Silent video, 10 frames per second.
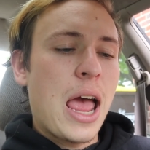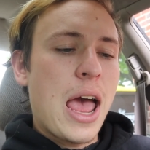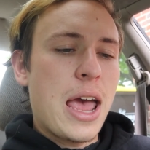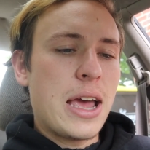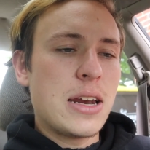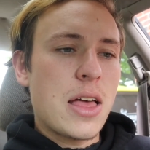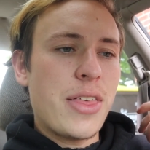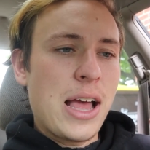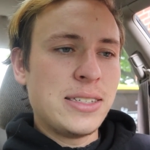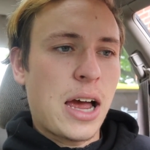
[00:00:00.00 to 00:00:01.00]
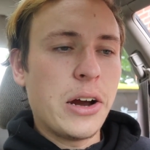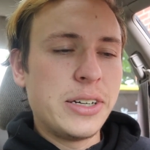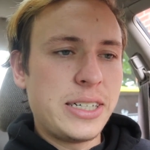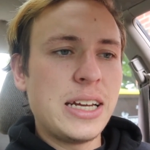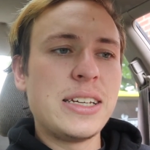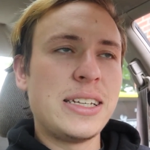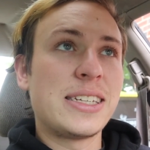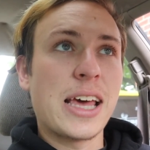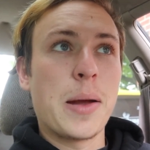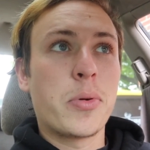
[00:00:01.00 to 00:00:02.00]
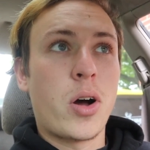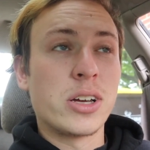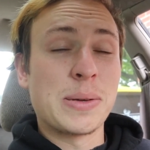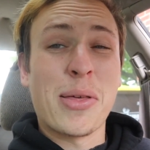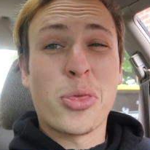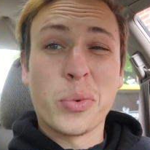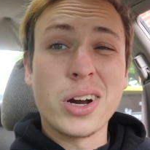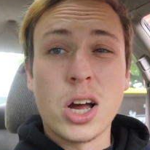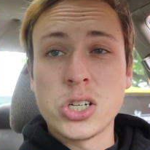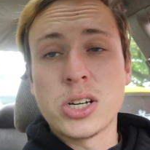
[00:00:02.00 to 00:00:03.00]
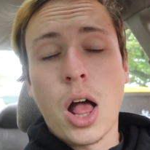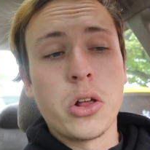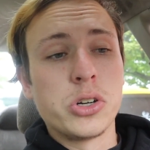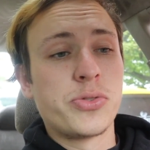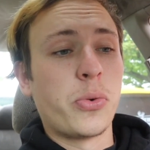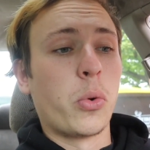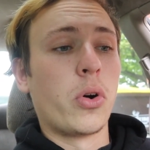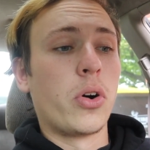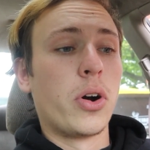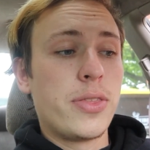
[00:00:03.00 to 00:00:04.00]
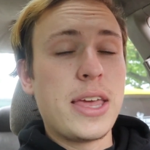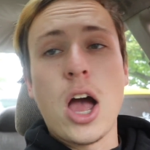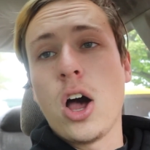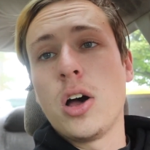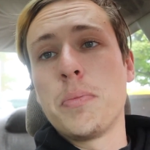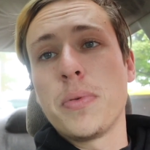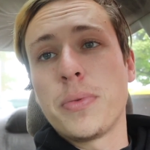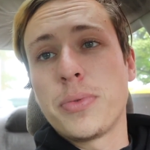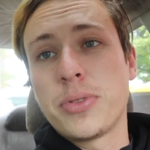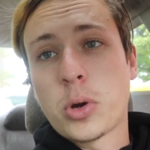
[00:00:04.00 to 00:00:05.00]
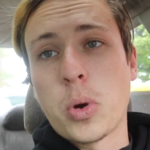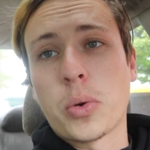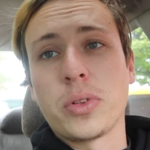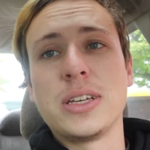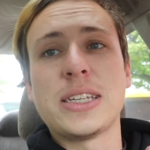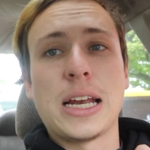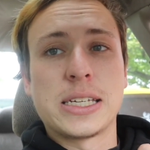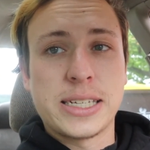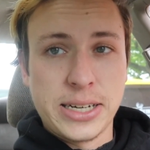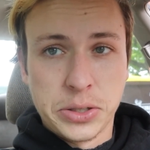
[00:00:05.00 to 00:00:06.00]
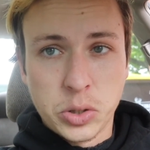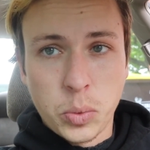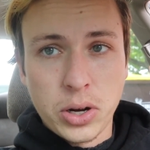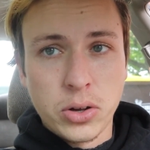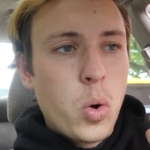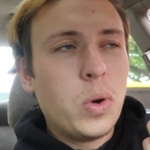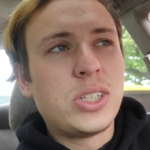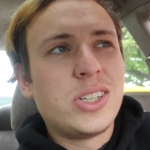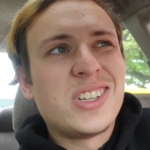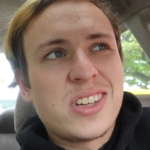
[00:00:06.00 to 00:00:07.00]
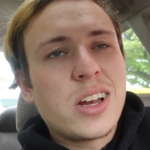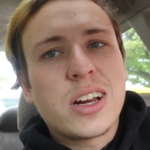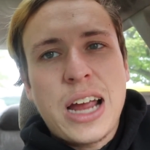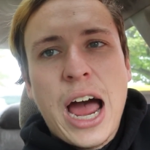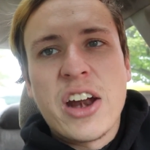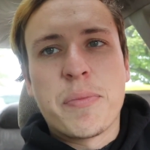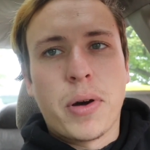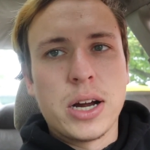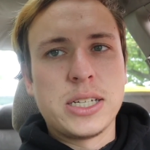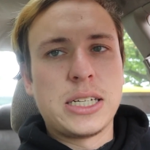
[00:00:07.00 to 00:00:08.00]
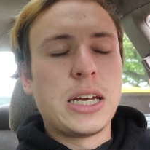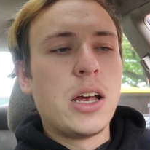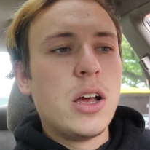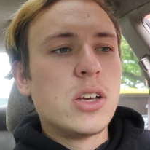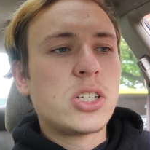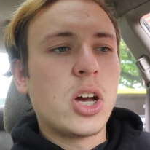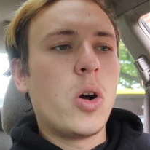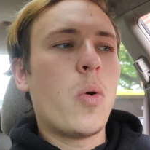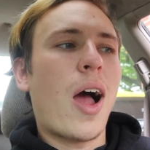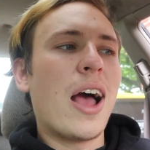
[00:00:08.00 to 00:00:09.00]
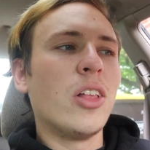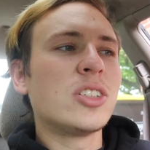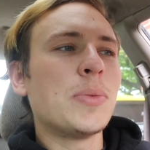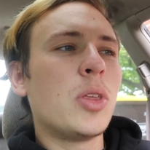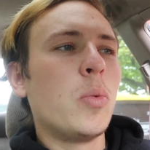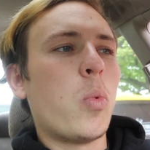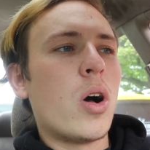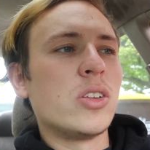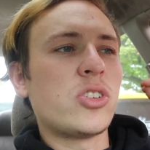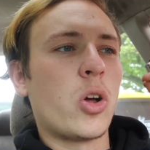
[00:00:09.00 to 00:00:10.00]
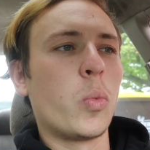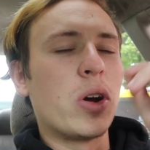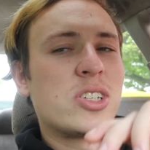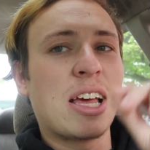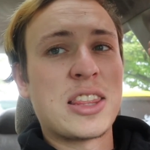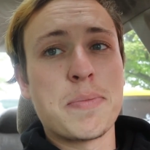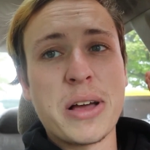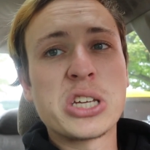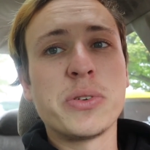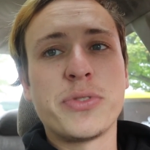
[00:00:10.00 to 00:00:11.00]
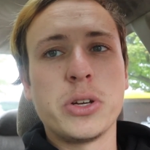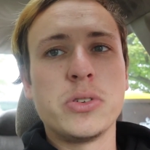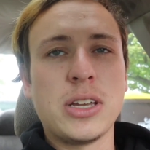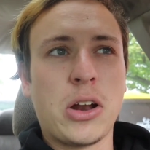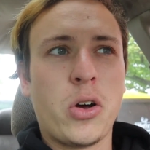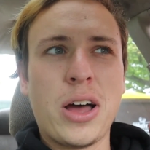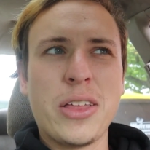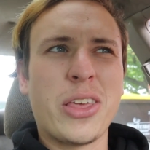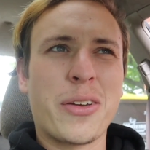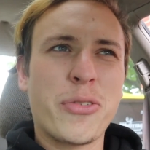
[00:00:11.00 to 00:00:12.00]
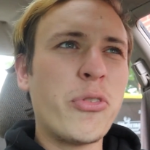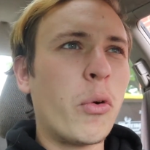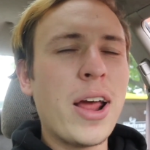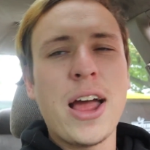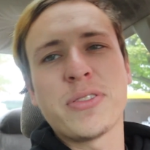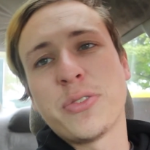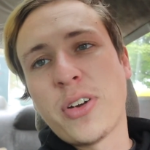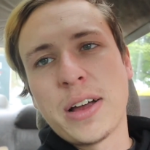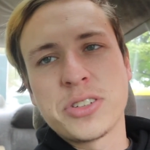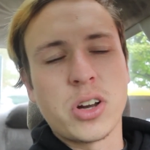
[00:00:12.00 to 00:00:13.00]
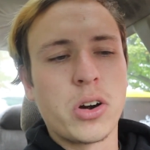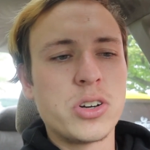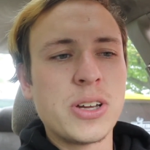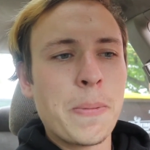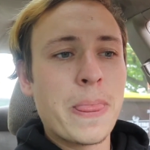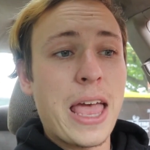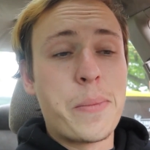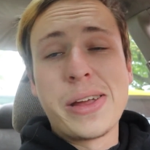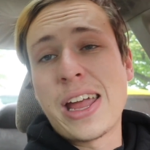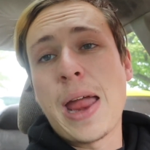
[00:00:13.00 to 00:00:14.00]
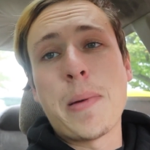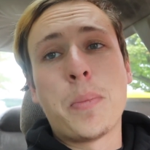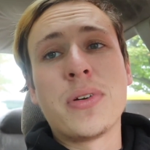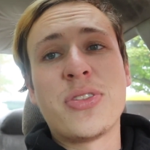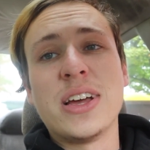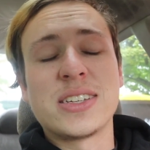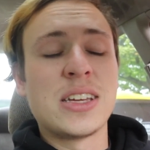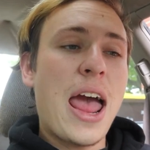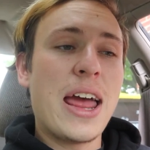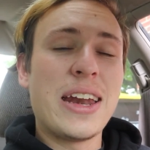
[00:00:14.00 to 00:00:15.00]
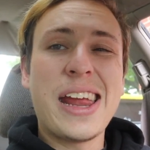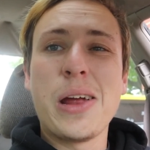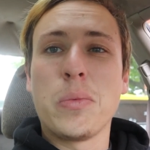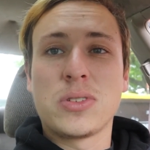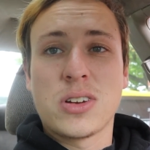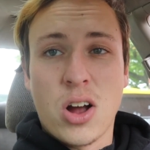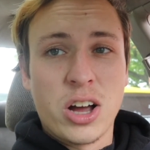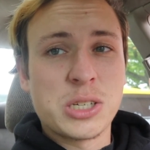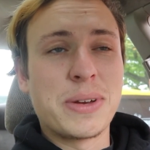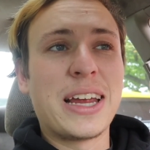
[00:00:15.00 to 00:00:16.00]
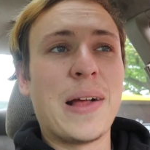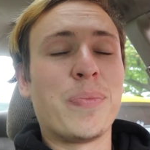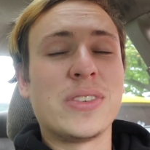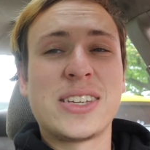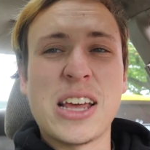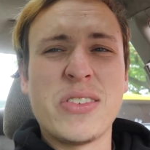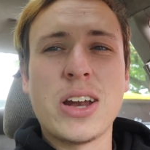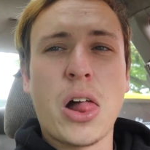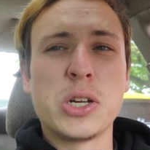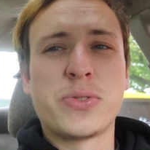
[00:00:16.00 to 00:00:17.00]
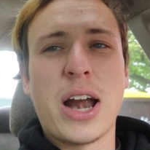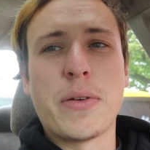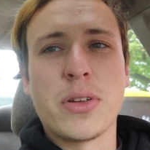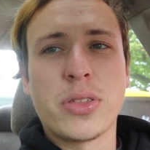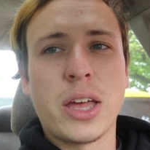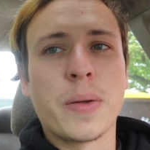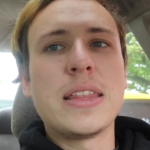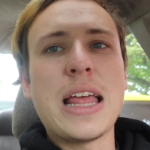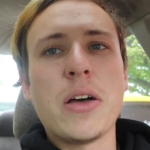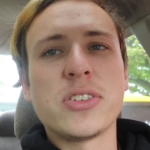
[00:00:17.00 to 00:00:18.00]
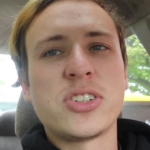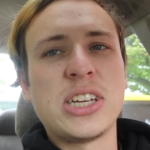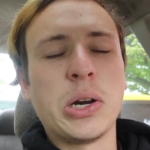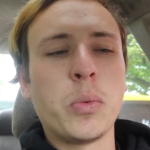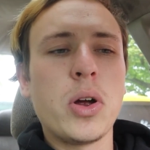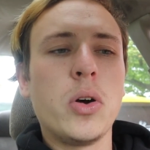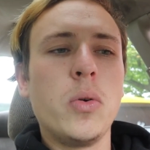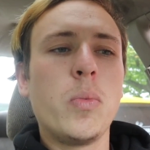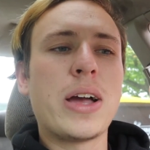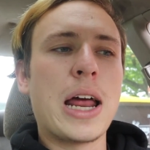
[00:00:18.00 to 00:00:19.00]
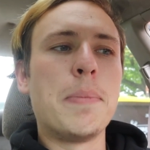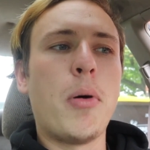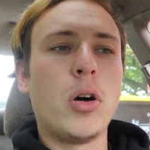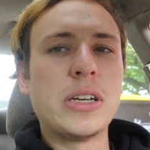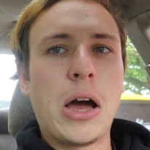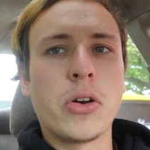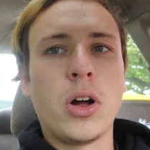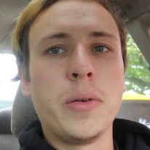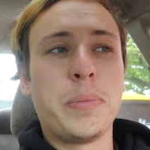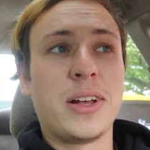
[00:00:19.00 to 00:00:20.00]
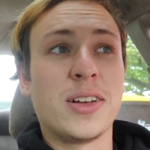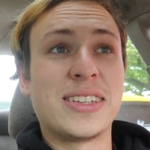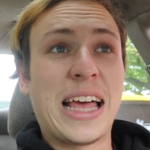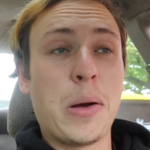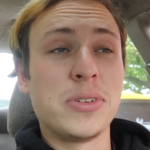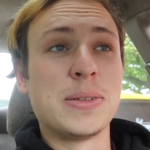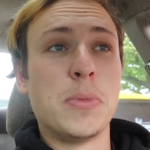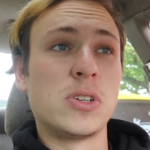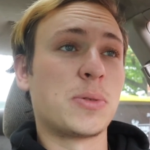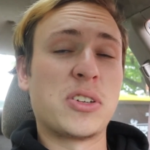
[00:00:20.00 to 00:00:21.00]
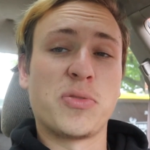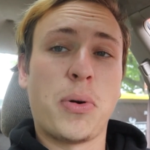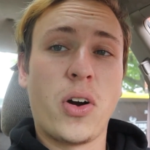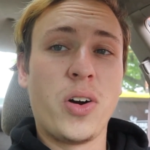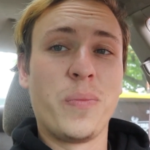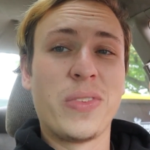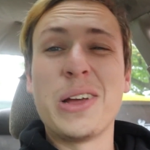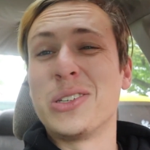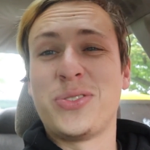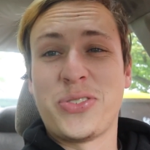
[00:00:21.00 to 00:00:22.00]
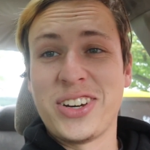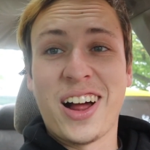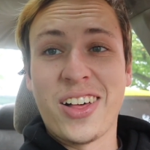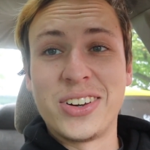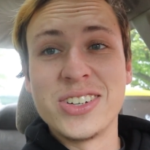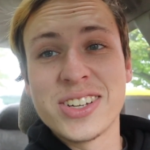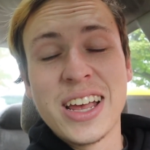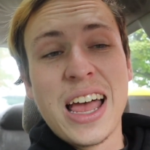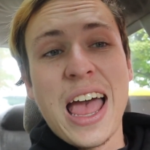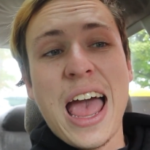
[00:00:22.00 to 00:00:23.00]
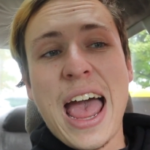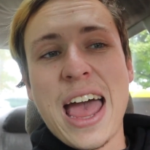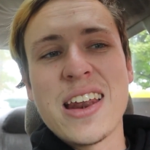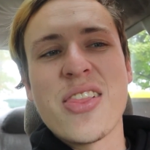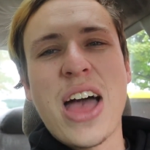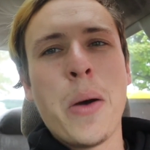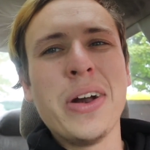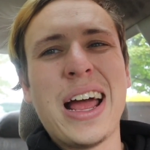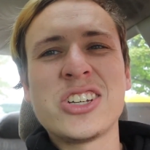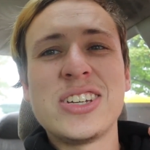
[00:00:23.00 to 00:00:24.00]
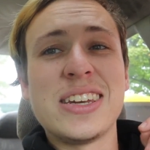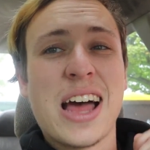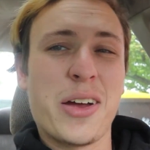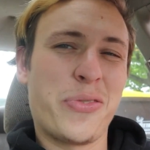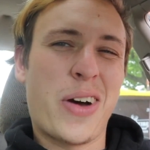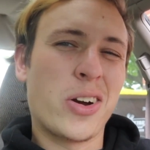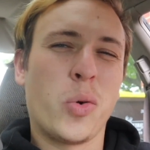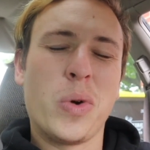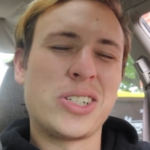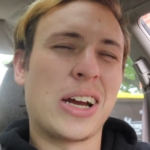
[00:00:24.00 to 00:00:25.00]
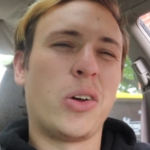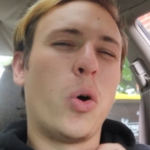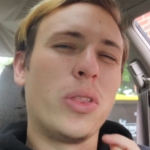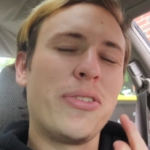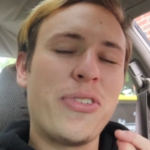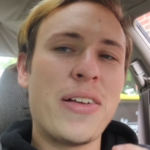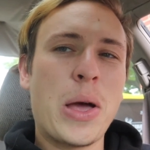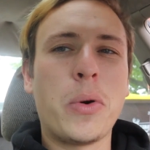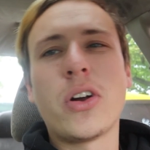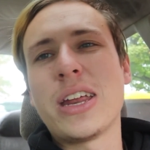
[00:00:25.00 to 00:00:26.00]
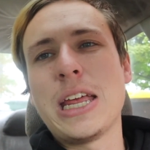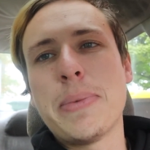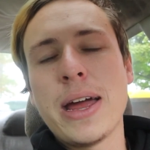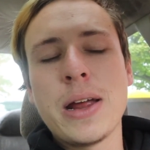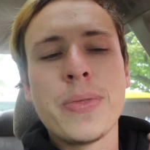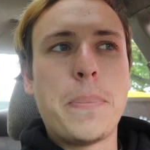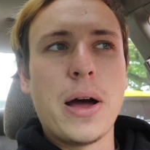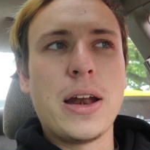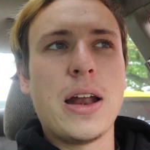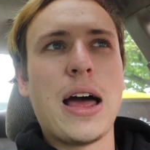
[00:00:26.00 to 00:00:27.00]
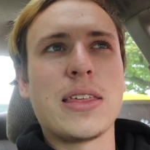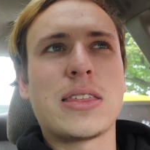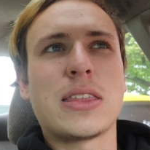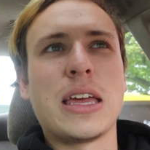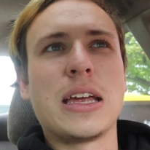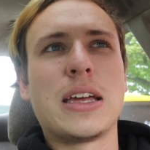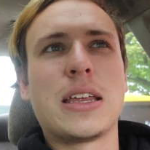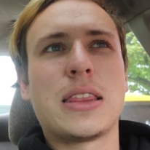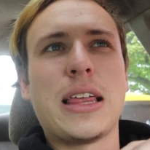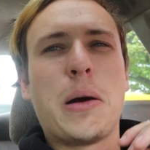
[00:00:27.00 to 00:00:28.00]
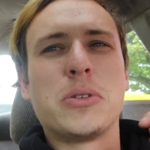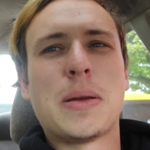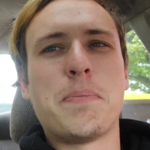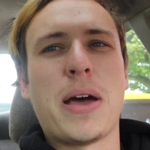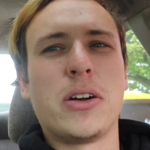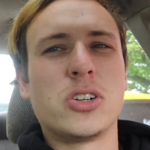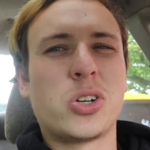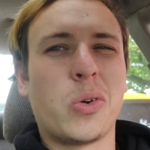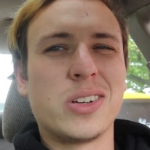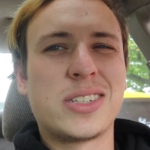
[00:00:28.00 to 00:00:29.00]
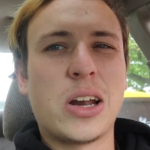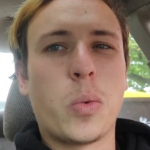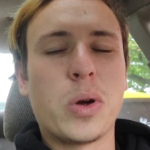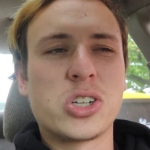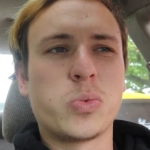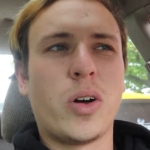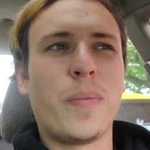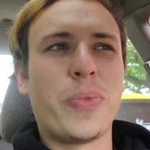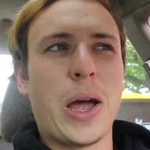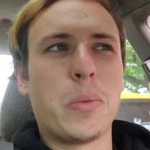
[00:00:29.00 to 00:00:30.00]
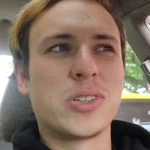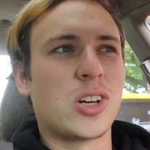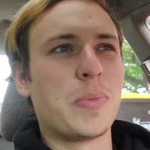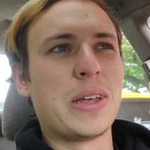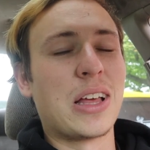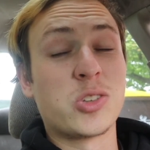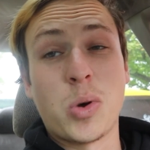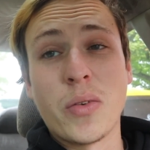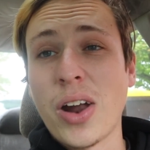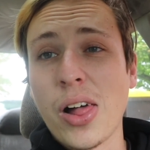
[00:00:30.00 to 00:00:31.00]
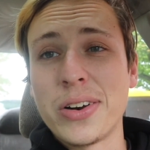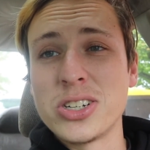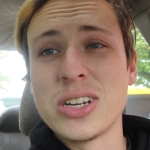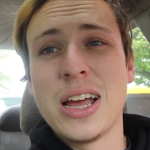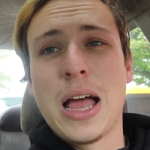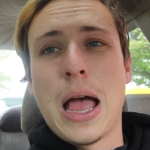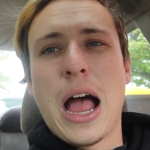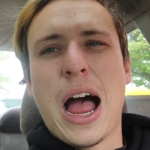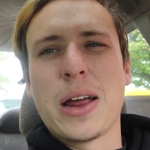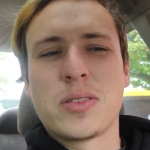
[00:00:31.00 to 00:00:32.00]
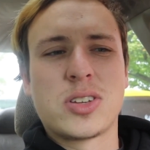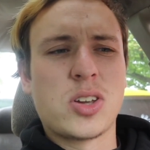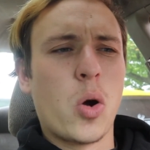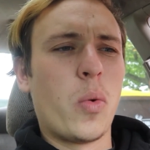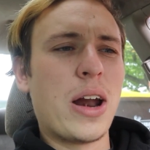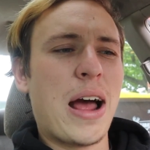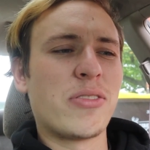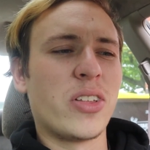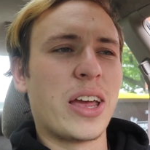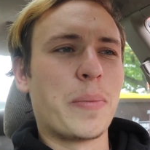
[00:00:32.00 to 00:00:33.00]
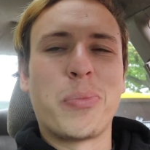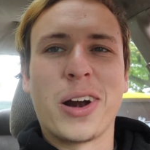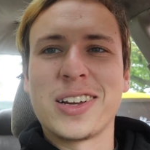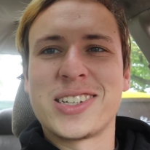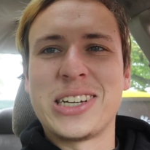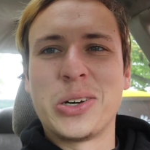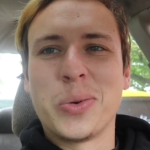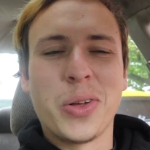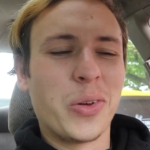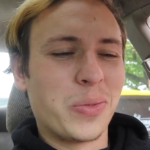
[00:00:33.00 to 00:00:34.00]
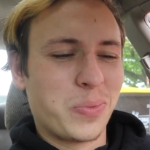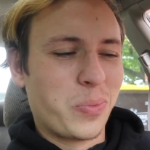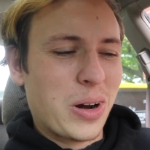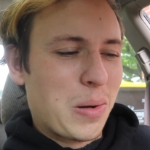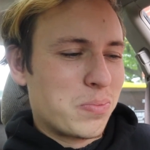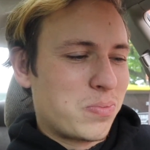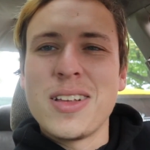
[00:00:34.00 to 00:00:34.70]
and that entire D&D setup cost about $300 for the hub, the quick release, and a steering wheel, which is kind of pricey. So I looked up the ones on Wish that had the best reviews and all had like 4.5 to 5 stars, and we came up with this, and it cost me, again, $70 for everything. Now the steering wheel we kind of balled out on because that was the most expensive part. It was $50, and that one I actually did not find on Wish. I only found that one on eBay, but I think that was a better choice than a Wish one that was going to be like $12. I don't want to have to like break a steering wheel when I'm...